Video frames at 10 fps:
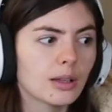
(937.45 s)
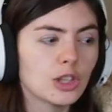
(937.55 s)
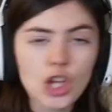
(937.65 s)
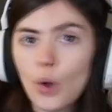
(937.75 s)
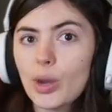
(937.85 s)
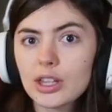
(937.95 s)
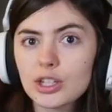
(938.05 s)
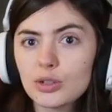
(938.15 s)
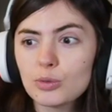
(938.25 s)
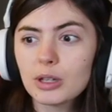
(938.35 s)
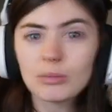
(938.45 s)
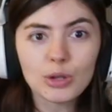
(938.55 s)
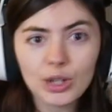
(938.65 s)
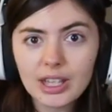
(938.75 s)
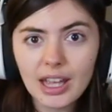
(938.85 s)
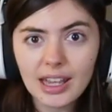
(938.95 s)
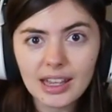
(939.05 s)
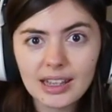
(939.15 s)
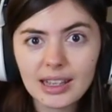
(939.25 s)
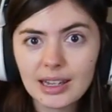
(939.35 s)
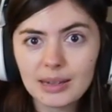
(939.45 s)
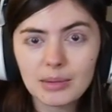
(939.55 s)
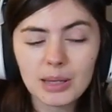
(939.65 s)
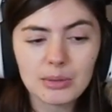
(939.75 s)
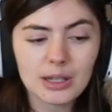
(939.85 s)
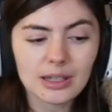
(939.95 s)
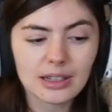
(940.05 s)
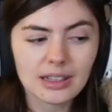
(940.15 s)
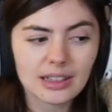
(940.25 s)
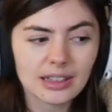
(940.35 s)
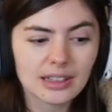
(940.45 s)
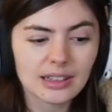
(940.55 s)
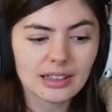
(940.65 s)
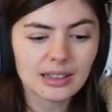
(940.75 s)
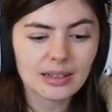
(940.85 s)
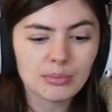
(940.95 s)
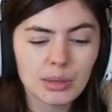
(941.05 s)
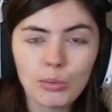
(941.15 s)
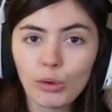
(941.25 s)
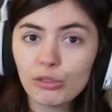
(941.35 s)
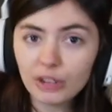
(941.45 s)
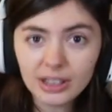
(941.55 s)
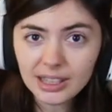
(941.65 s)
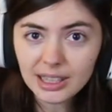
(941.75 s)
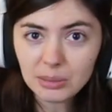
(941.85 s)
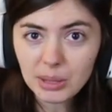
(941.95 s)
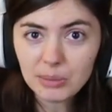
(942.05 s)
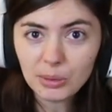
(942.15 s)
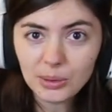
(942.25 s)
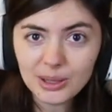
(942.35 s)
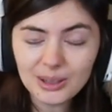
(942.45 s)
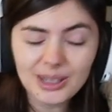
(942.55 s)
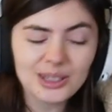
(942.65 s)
knowing to communicate and maybe uh, be more friendly to people when you need